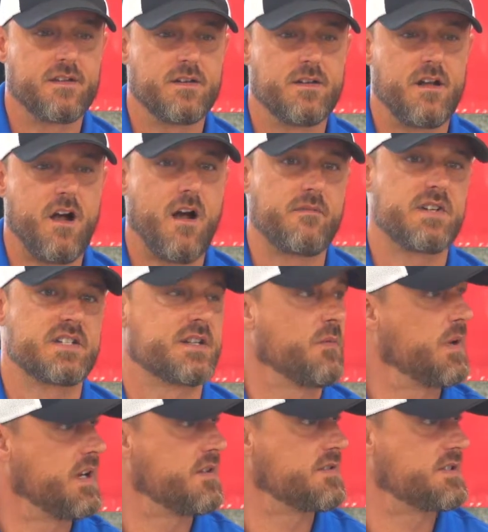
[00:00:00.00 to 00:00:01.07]
Obviously, we
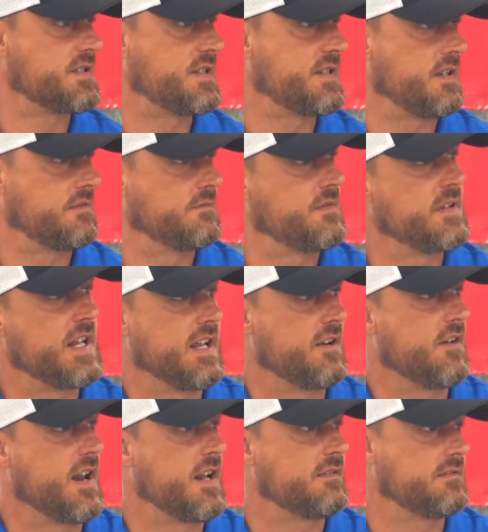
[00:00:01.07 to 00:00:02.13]
use the
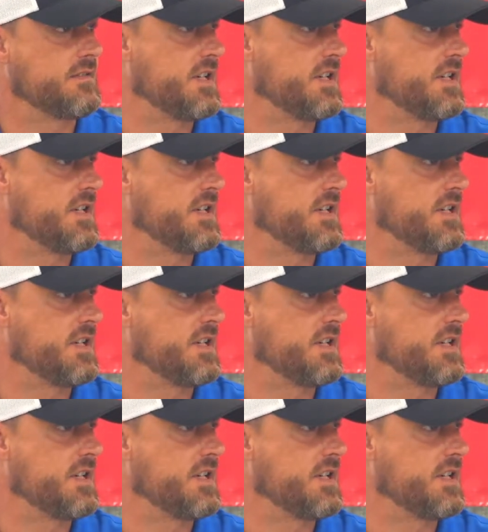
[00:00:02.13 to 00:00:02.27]
internet,